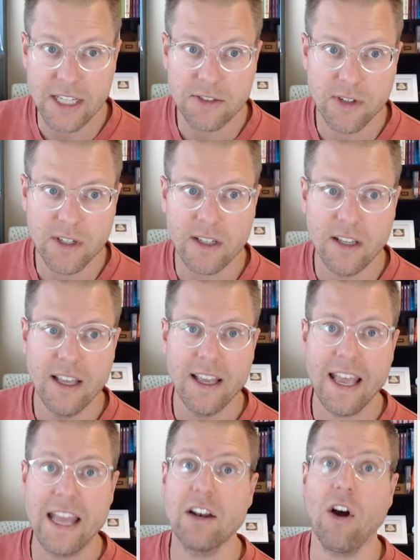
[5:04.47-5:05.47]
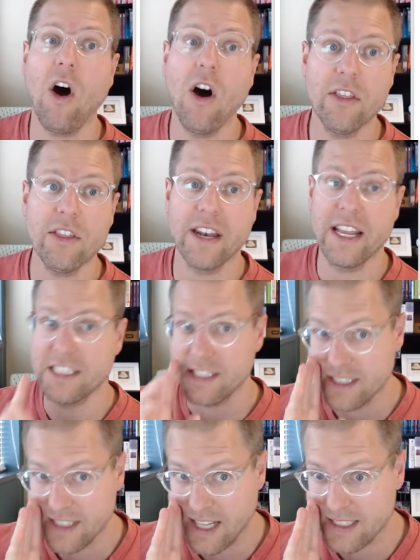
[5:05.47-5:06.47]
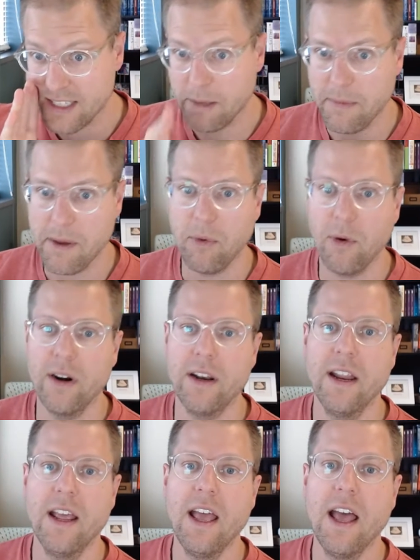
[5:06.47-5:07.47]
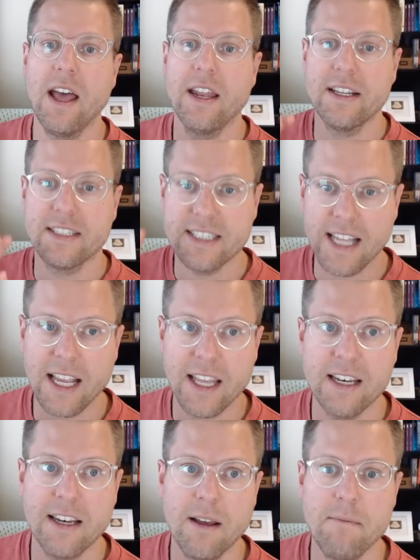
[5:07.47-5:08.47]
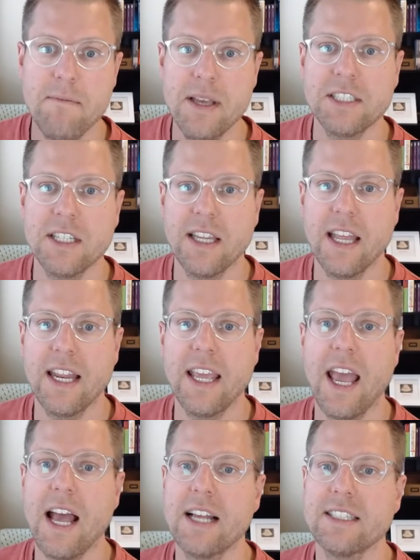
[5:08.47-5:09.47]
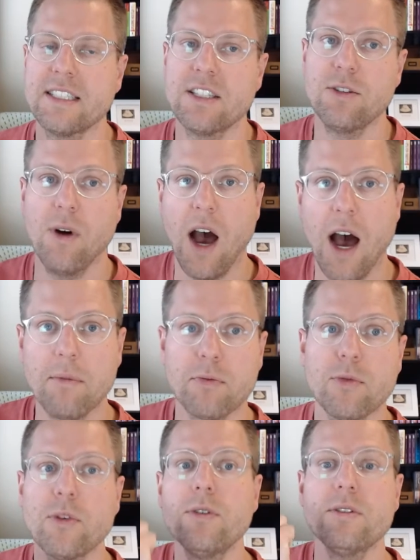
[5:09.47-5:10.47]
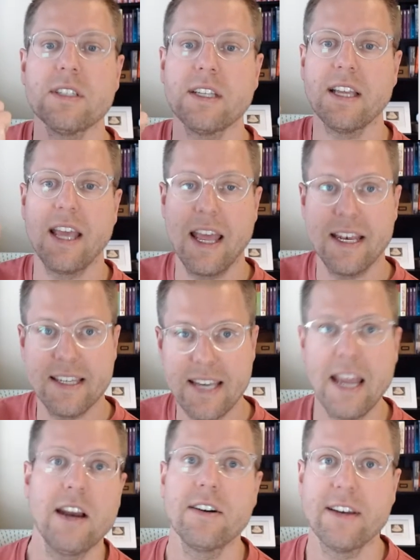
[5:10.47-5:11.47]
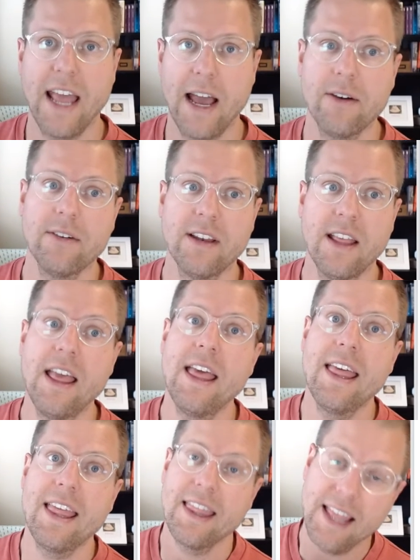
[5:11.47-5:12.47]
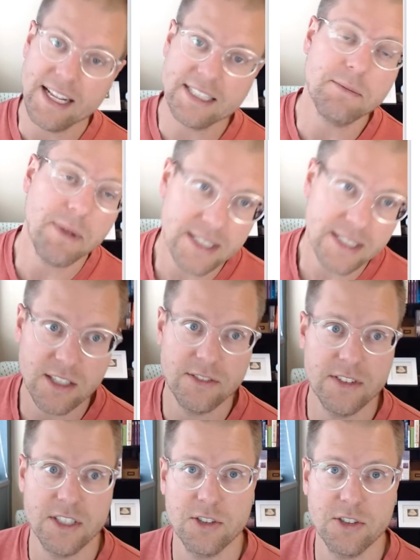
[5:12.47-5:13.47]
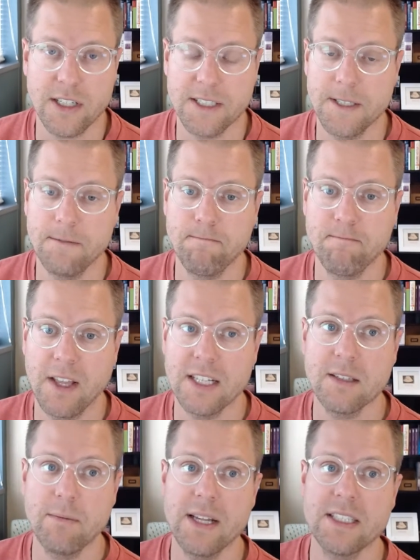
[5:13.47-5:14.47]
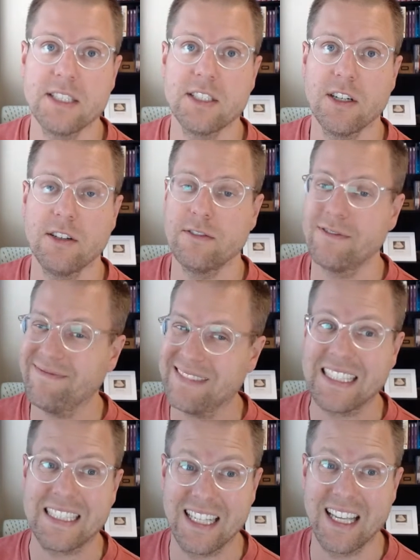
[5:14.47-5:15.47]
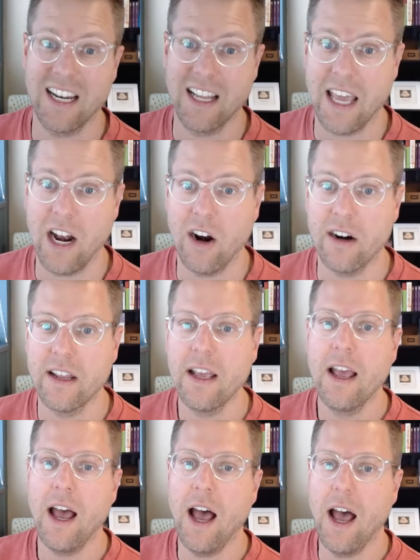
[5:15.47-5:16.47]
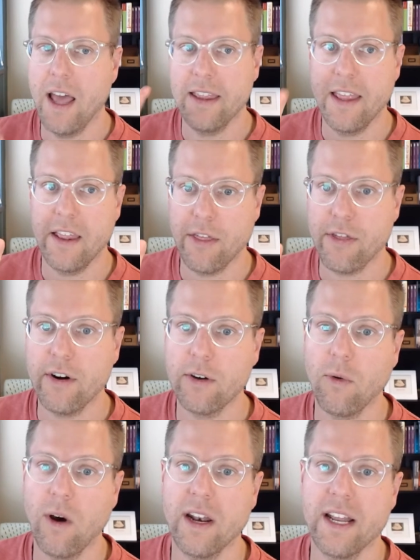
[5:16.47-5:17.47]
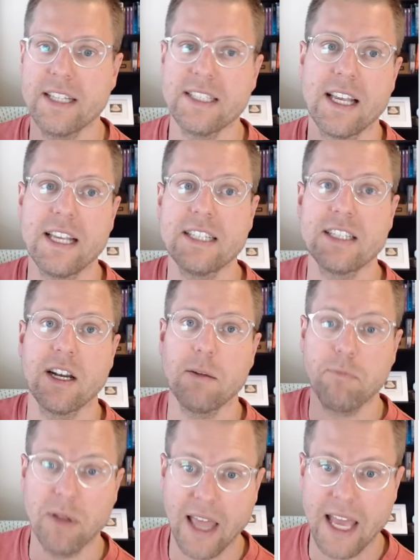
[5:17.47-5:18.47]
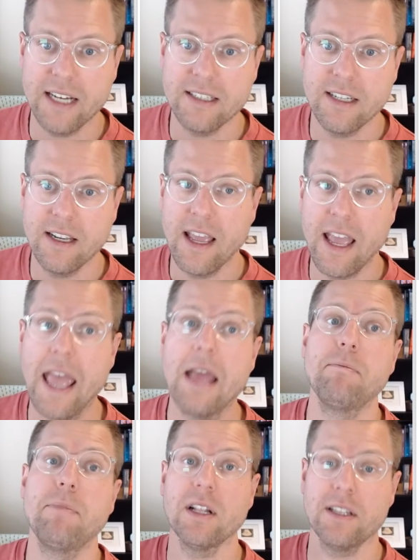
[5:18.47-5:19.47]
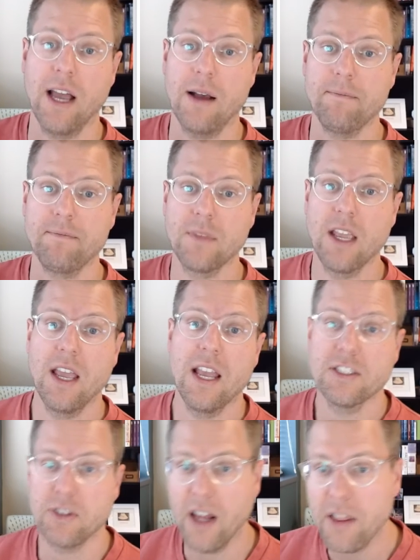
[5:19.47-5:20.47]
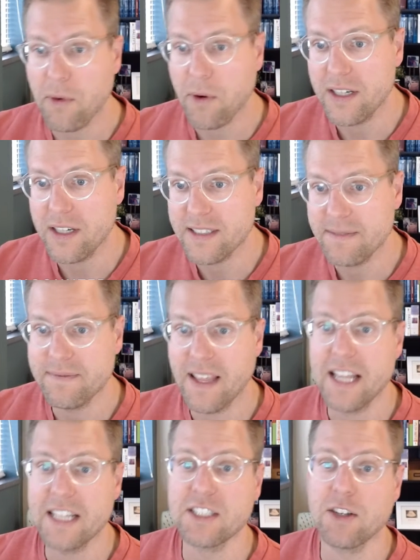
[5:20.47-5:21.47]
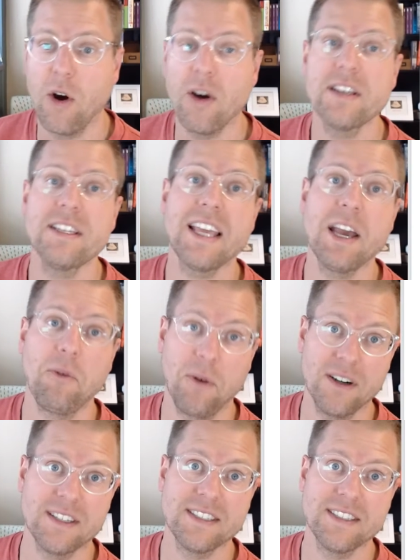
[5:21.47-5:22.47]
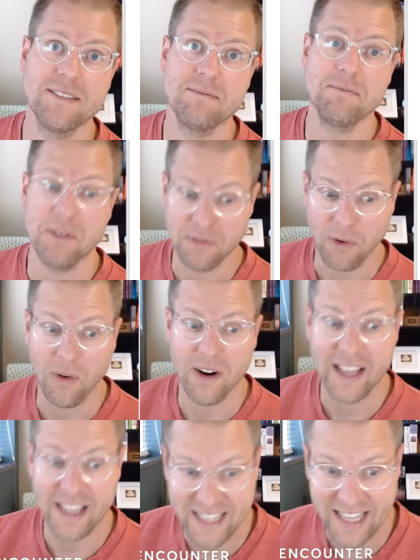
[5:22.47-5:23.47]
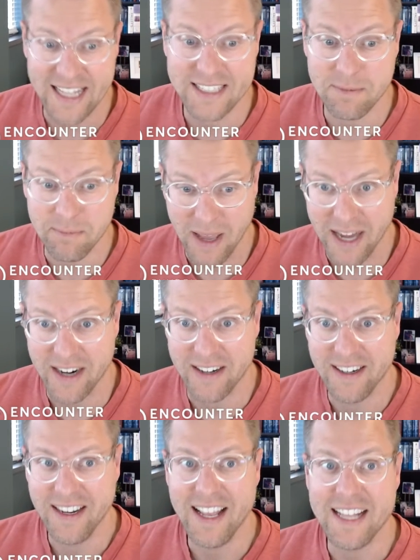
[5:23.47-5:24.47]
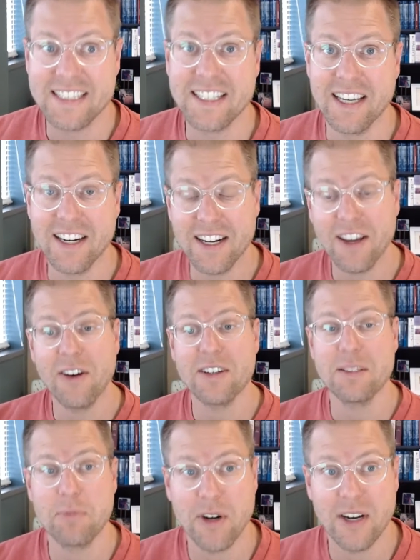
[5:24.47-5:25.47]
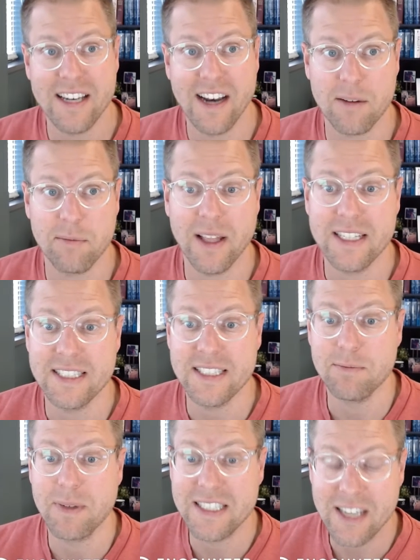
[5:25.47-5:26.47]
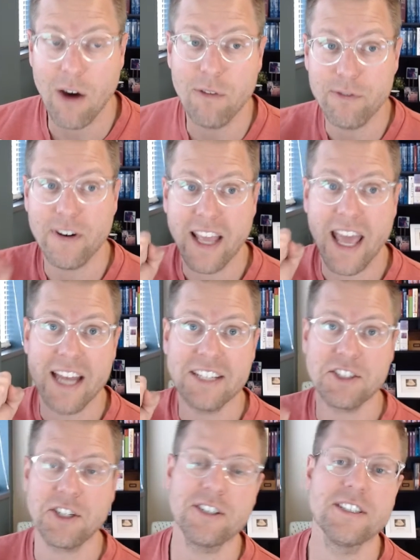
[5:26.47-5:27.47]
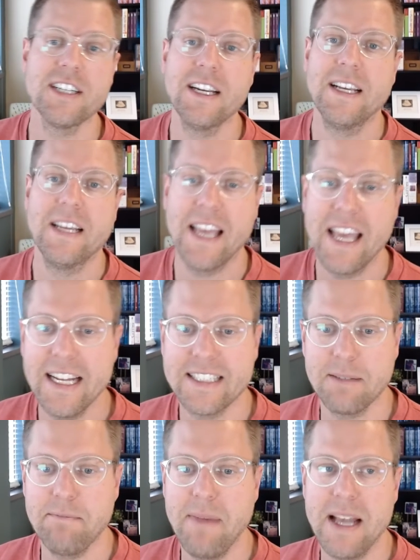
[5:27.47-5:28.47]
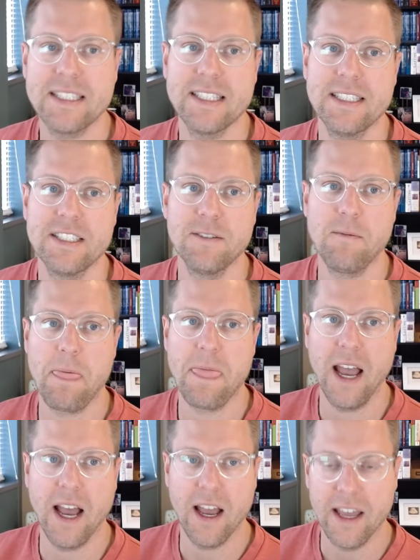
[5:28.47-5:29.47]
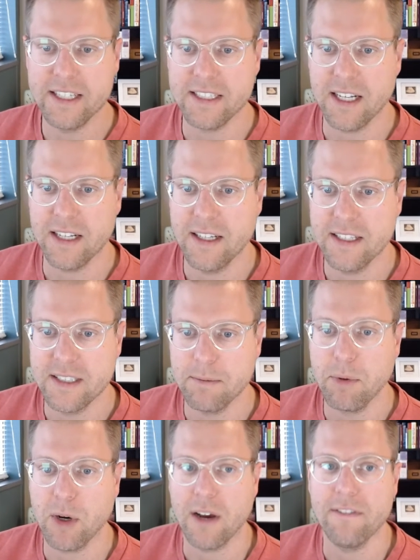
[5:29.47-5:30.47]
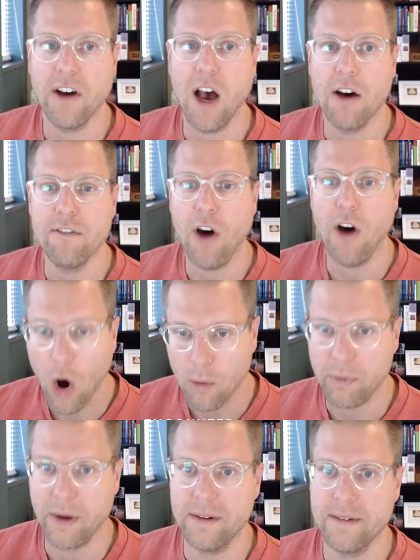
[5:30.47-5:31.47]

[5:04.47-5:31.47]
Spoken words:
Israel and all the nations. That's going to be important. Second mission that he has is to uproot and tear down. That's a message of destruction. That's a message of this is going to get hard. And then the third one is that he's going to plant and build up. So in other words, it's going to get worse before it gets better. It's going to go to some pretty dark places. But don't forget, church, it is a message. It is a book of hope,